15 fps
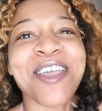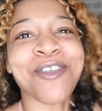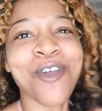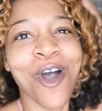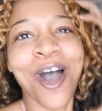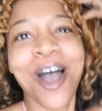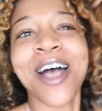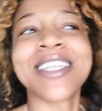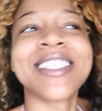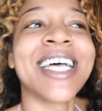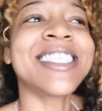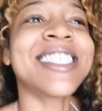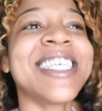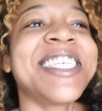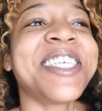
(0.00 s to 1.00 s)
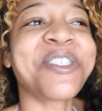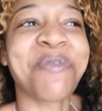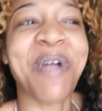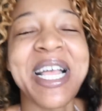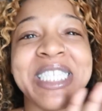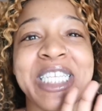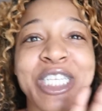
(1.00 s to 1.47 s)
Y'all, Justin just
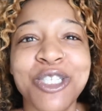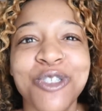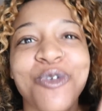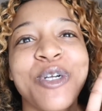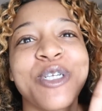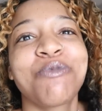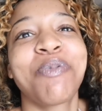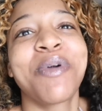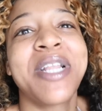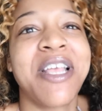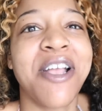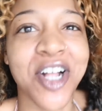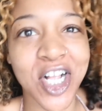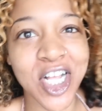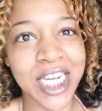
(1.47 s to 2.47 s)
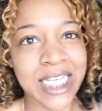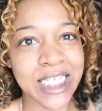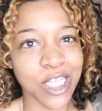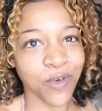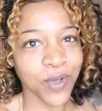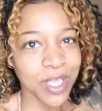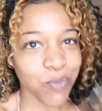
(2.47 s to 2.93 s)
ran to the stores pretty early,
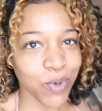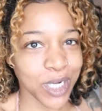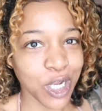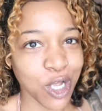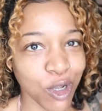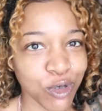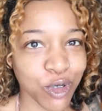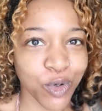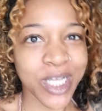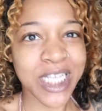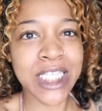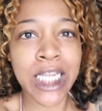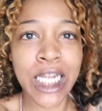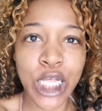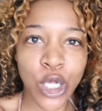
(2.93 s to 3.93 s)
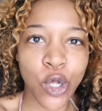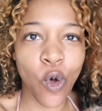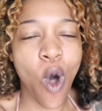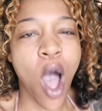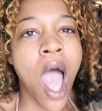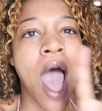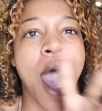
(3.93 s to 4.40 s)
so he went to go do his
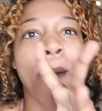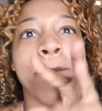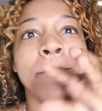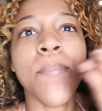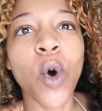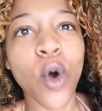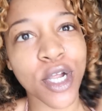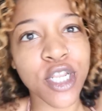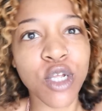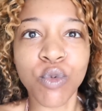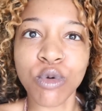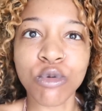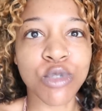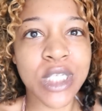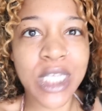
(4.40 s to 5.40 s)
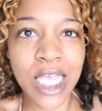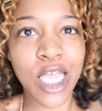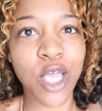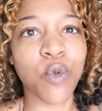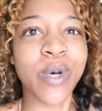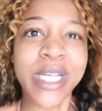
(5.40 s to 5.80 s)
little morning routine,